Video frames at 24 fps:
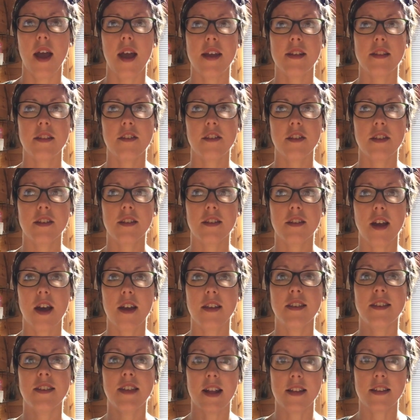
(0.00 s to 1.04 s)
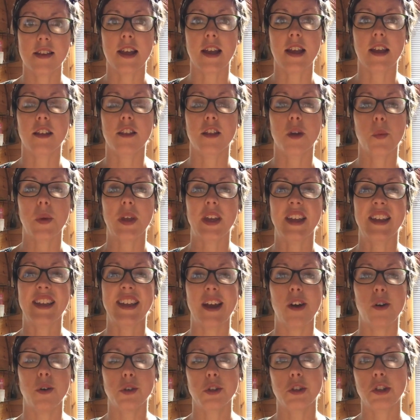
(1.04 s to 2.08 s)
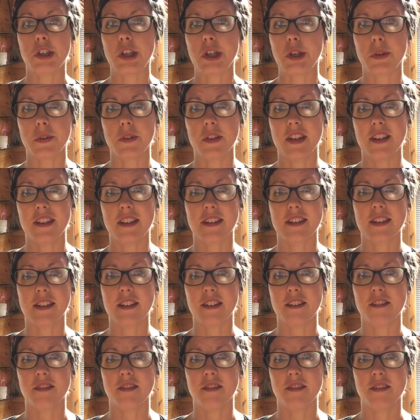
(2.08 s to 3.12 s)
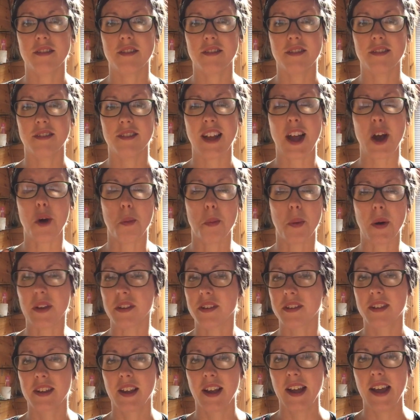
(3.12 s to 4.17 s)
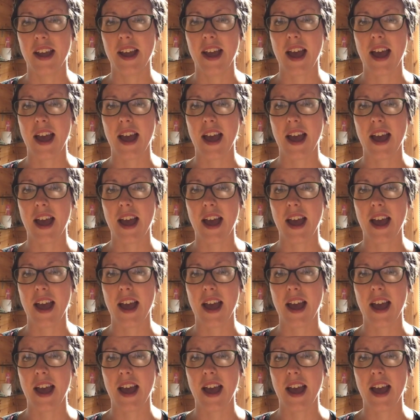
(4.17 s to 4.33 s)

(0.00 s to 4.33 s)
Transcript: It's just a setting that we can get onto that doesn't help us.